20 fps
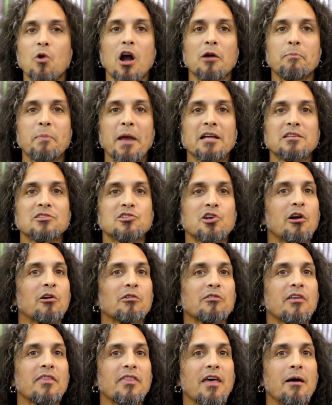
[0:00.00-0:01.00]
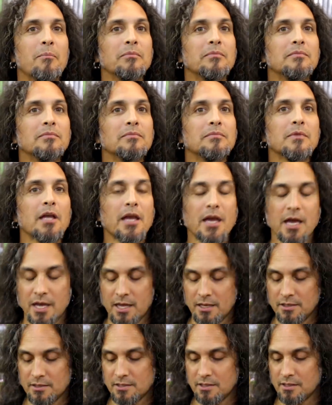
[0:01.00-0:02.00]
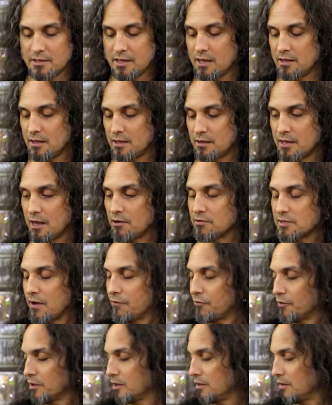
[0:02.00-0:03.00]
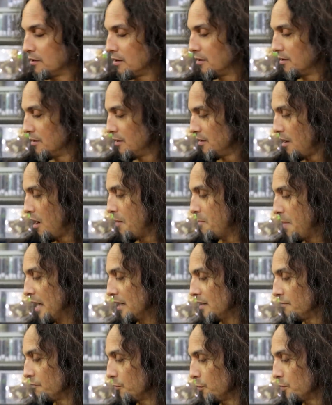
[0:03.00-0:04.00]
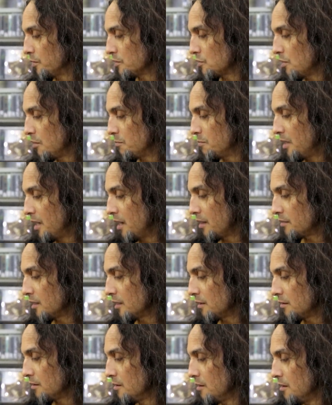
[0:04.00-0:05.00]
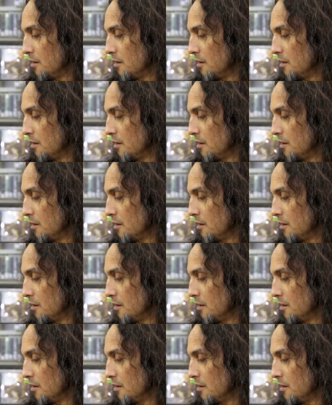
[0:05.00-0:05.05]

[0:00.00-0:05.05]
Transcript: rock bands younger than them. And they, they're definitely a main influence on me. I think